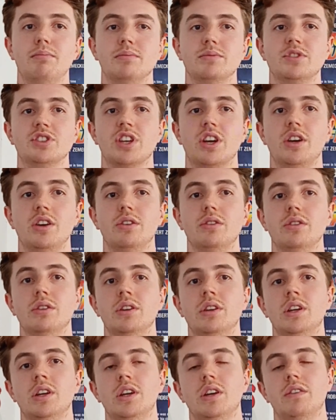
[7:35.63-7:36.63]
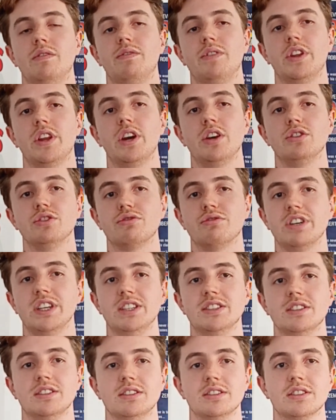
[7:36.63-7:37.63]
So for those
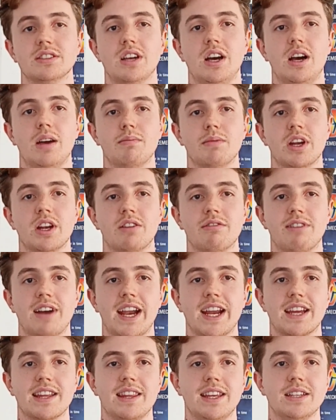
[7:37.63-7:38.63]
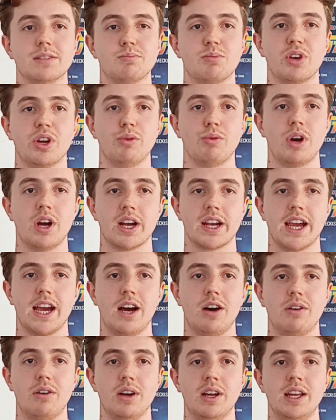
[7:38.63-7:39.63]
reasons, I'm going to rank this
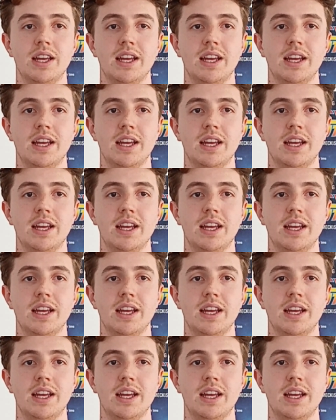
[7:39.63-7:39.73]
pre-workout